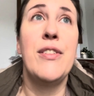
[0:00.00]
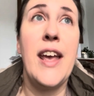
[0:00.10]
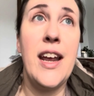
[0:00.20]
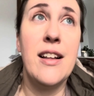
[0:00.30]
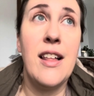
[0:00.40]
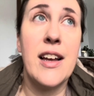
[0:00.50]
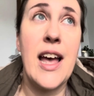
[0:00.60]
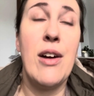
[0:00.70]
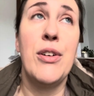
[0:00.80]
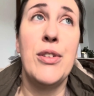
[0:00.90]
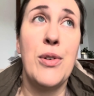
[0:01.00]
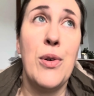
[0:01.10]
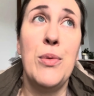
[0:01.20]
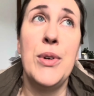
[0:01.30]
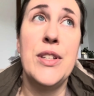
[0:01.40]
The 8 o'clock hour, the
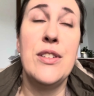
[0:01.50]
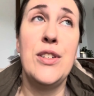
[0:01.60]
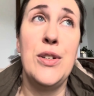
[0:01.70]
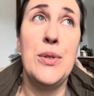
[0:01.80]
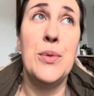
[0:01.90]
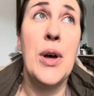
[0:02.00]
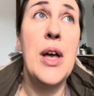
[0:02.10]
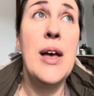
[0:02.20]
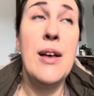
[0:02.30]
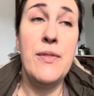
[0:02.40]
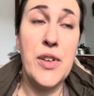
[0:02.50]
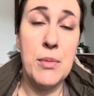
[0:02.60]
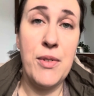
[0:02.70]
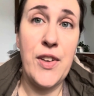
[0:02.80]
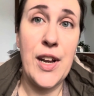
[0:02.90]
goal was to
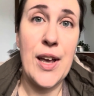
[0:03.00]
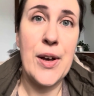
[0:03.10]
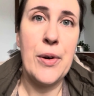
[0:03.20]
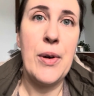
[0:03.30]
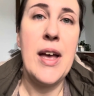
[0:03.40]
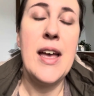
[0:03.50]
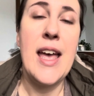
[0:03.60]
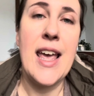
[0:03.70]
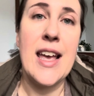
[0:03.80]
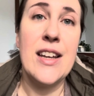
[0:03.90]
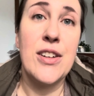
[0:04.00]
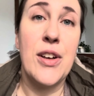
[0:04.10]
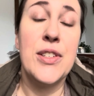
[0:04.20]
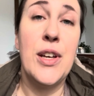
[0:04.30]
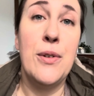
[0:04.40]
film a video and
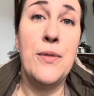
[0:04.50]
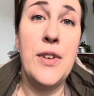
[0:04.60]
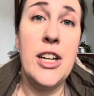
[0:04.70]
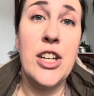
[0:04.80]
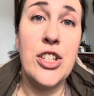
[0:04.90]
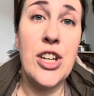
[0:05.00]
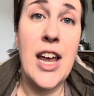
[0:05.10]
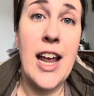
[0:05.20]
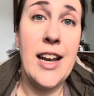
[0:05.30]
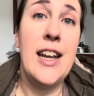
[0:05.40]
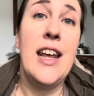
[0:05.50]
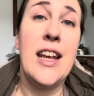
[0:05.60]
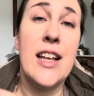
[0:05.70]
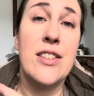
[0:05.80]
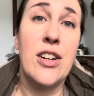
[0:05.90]
also finish
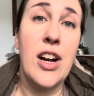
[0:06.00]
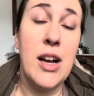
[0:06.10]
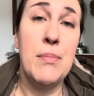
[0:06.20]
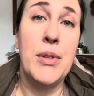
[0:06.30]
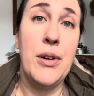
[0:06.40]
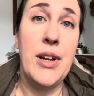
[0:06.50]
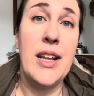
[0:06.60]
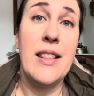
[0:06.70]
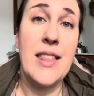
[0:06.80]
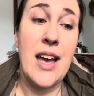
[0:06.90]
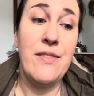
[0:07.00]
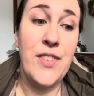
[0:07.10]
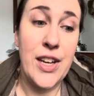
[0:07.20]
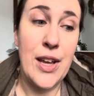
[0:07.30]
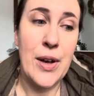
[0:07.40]
editing and start uploading that
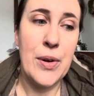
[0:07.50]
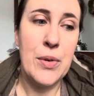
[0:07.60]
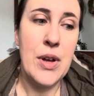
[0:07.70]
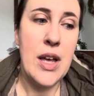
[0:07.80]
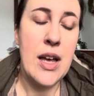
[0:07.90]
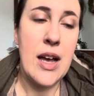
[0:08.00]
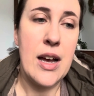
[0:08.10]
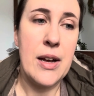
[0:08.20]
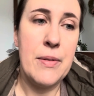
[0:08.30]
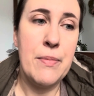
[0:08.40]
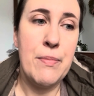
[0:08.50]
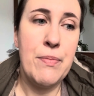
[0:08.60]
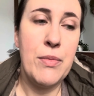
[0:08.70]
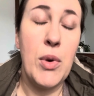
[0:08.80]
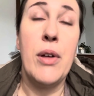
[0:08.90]
video.
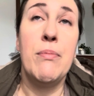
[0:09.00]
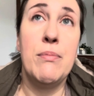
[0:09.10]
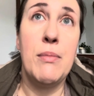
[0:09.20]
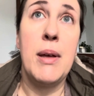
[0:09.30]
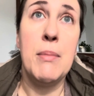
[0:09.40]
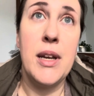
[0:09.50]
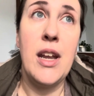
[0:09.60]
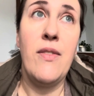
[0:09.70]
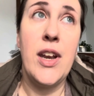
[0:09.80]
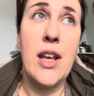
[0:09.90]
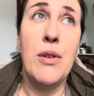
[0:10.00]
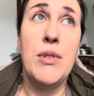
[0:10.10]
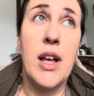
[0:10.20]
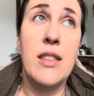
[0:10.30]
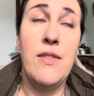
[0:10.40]
Well, my Monday video,
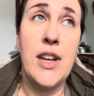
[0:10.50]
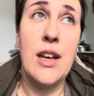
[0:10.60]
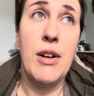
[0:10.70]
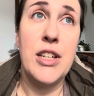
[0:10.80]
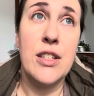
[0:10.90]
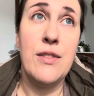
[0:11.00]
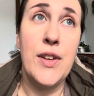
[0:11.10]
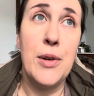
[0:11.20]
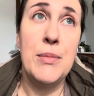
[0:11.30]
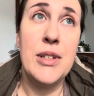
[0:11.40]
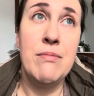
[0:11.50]
not the video I just filmed.